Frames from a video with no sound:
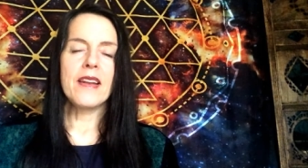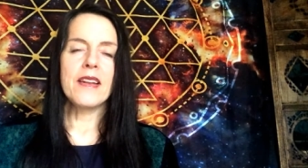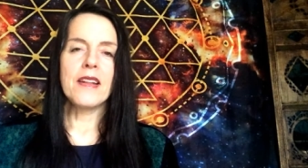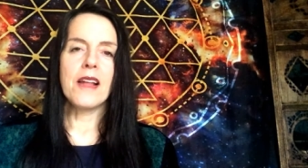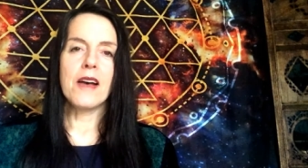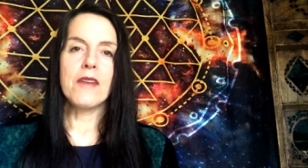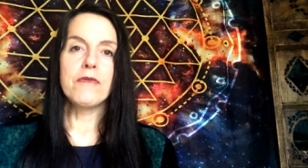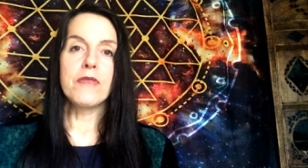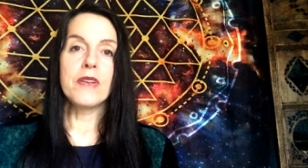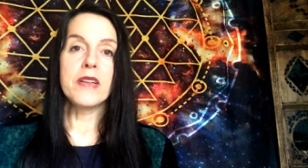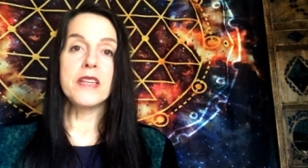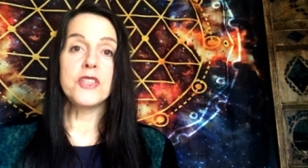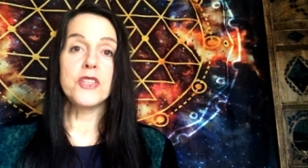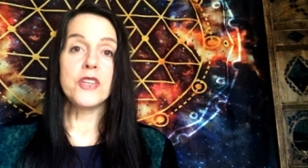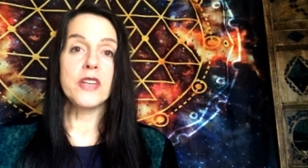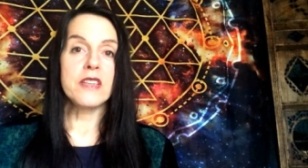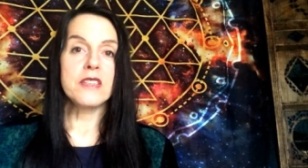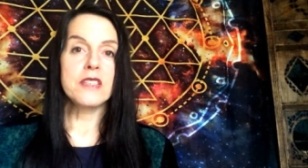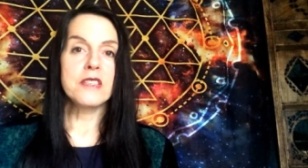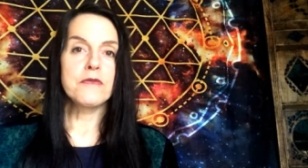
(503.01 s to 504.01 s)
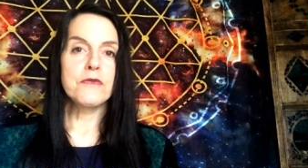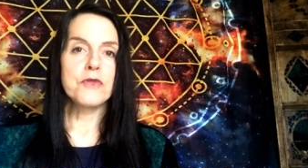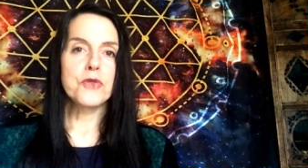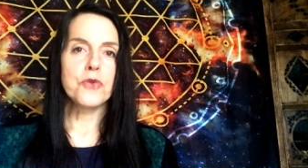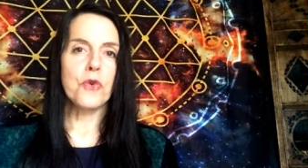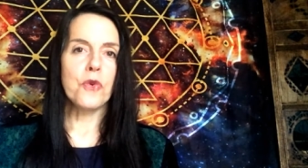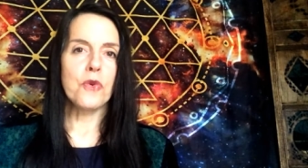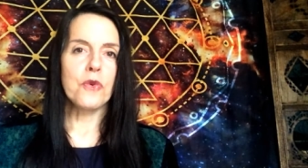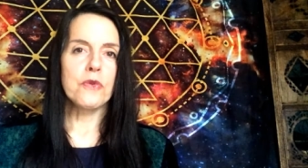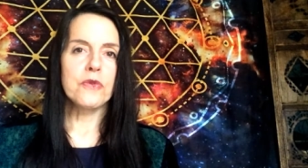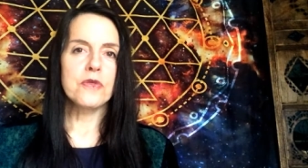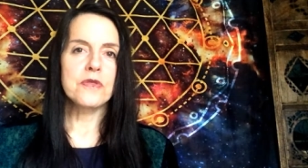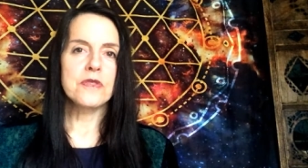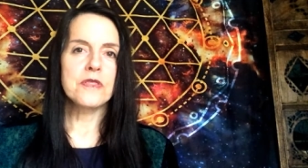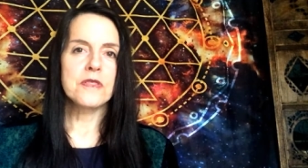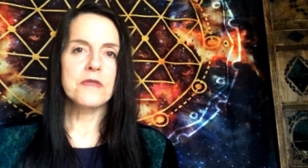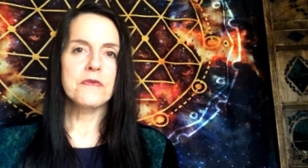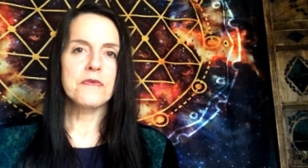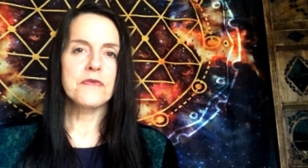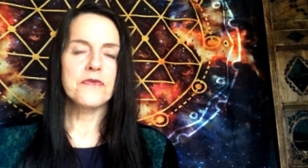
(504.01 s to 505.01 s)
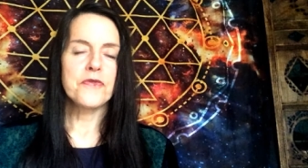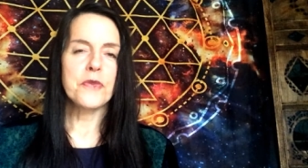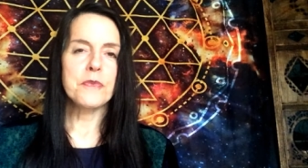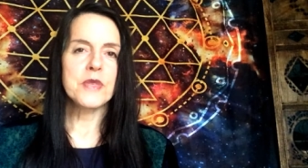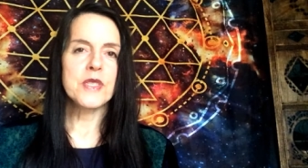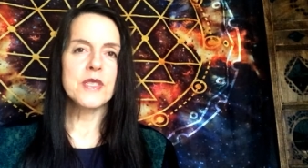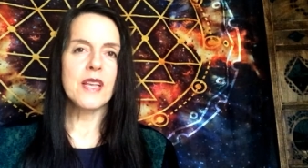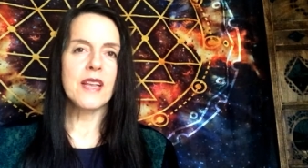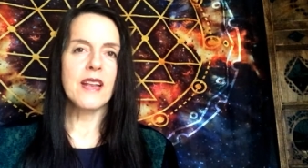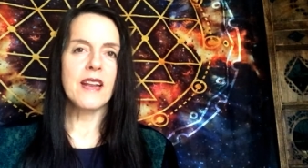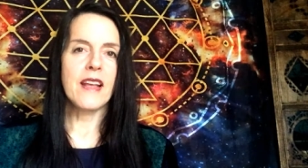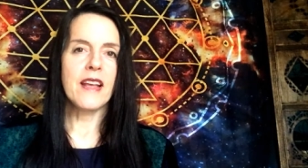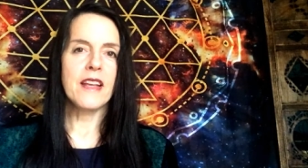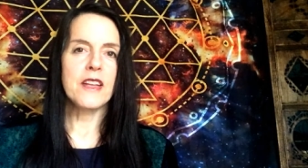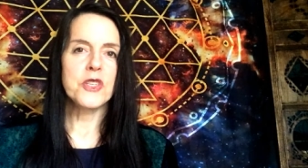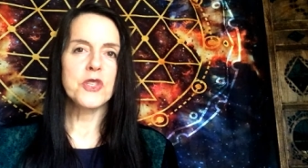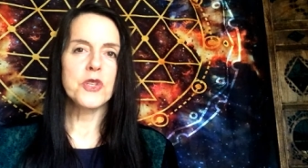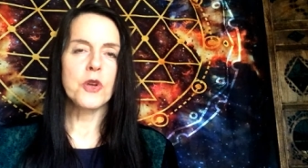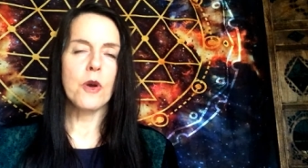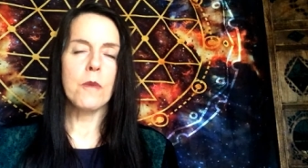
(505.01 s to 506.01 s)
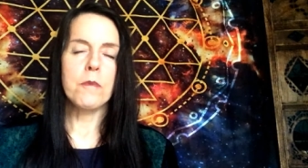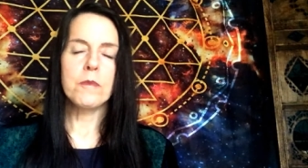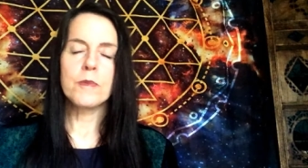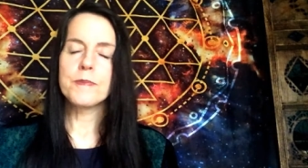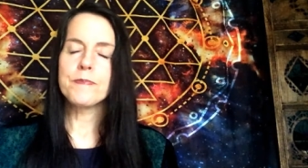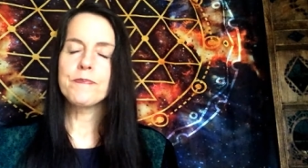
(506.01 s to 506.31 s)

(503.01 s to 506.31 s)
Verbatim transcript: lovely chest of drawers from a second-hand shop.